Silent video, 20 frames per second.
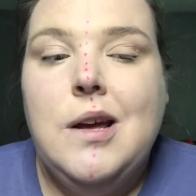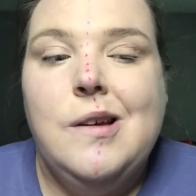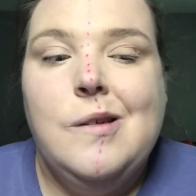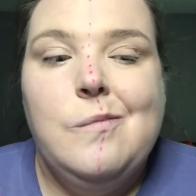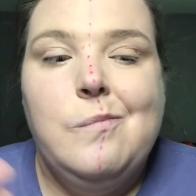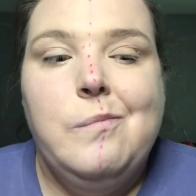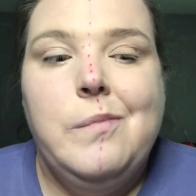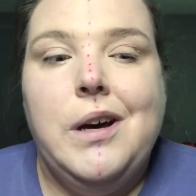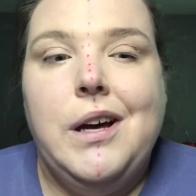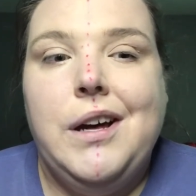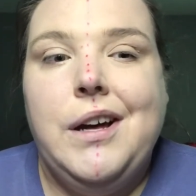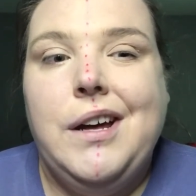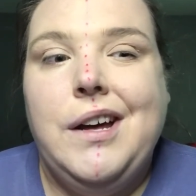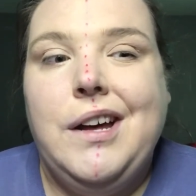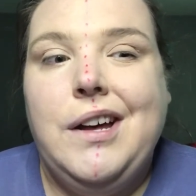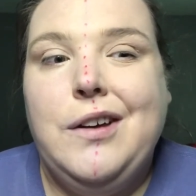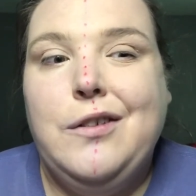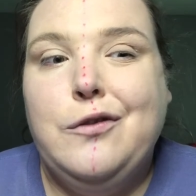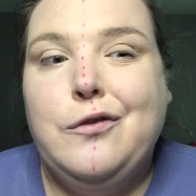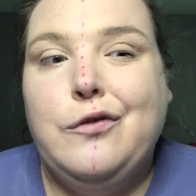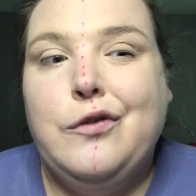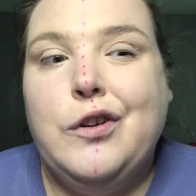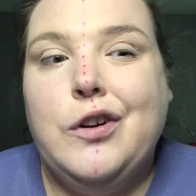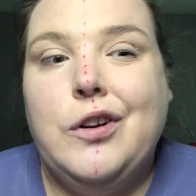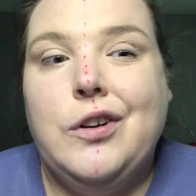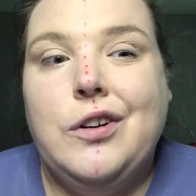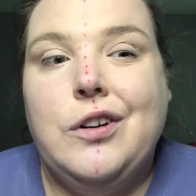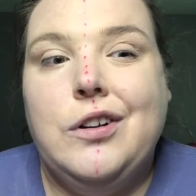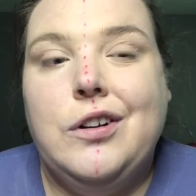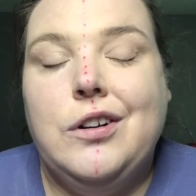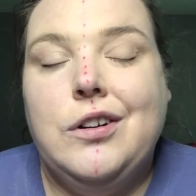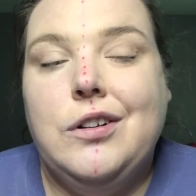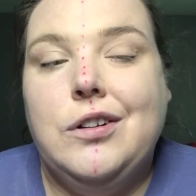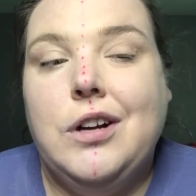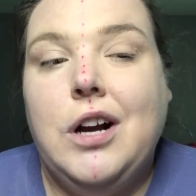But for